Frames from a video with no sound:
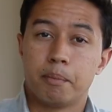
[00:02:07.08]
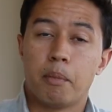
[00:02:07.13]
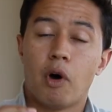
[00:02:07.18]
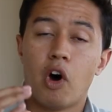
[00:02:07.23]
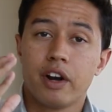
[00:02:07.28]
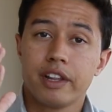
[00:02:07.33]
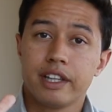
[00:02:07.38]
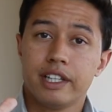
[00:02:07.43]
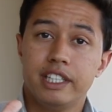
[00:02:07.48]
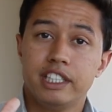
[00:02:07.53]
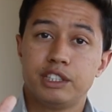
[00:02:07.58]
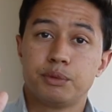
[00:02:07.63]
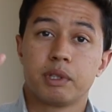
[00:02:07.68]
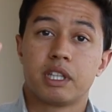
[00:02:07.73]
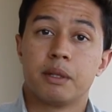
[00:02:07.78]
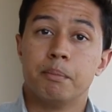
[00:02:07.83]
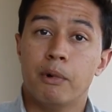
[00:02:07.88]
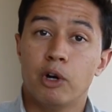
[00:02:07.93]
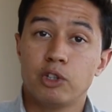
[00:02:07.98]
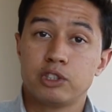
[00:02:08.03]
part of the niche with
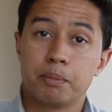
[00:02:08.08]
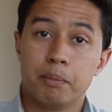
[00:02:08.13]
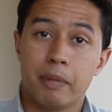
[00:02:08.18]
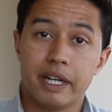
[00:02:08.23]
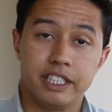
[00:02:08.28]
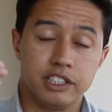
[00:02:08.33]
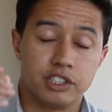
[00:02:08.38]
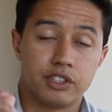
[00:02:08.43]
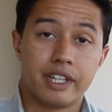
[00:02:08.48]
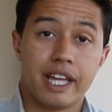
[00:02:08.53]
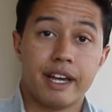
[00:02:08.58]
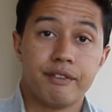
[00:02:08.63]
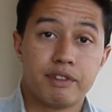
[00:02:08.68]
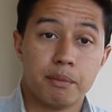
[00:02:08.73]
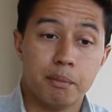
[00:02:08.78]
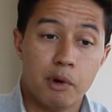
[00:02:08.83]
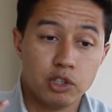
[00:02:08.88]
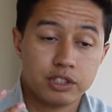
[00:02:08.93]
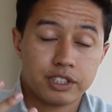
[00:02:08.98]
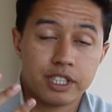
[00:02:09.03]
the most money. So they have the
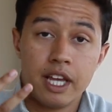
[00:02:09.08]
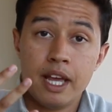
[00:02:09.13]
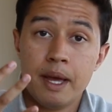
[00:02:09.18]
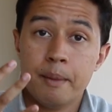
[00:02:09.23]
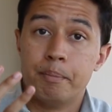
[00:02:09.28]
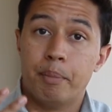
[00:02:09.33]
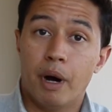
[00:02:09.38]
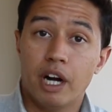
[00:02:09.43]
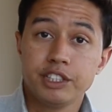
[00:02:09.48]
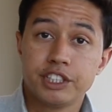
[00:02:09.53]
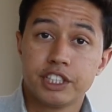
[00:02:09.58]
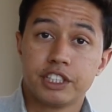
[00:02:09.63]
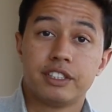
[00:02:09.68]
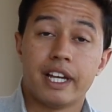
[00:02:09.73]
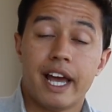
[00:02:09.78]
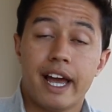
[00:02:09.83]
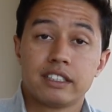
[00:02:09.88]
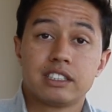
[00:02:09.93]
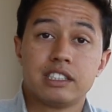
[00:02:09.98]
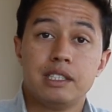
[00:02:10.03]
most budget
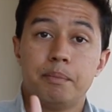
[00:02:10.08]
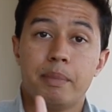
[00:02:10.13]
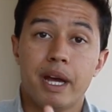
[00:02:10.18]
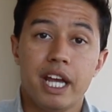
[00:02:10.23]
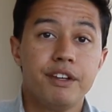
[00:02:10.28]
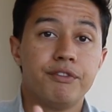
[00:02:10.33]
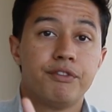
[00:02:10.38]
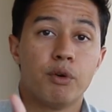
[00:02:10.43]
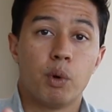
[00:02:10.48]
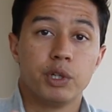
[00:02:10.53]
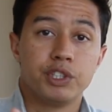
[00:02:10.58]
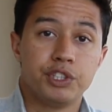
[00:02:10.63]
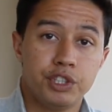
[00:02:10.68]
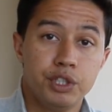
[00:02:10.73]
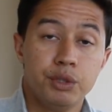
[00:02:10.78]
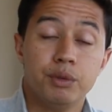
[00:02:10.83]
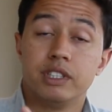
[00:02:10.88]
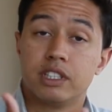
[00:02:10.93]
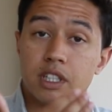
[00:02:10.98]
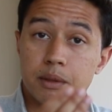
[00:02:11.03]
to actually pay for what you
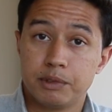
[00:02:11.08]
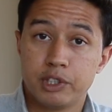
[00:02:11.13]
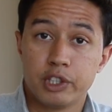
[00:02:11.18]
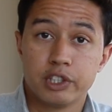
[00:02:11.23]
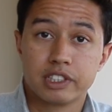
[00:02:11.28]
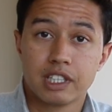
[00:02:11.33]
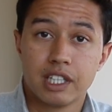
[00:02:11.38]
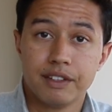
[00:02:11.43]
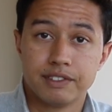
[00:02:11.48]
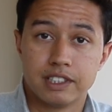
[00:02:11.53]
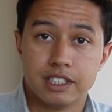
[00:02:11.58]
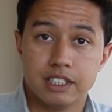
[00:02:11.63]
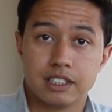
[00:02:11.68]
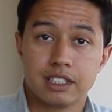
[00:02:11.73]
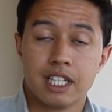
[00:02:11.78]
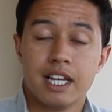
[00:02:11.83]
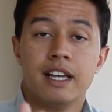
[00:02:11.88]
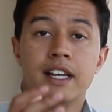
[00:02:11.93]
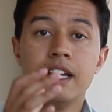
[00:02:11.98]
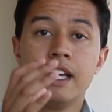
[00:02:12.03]
do in terms of your services.
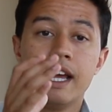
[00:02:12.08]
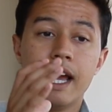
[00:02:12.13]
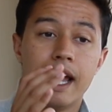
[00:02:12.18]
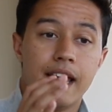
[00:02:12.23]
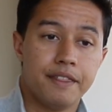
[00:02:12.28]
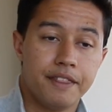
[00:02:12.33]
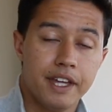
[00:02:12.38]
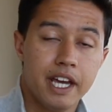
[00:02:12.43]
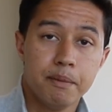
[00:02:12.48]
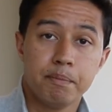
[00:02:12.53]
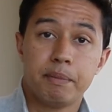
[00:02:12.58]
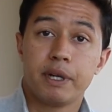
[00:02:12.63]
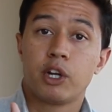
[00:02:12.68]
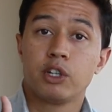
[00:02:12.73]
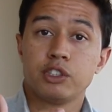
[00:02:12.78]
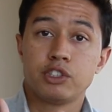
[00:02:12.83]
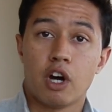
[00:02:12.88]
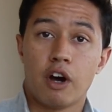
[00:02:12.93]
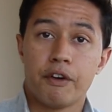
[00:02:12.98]
And then because you're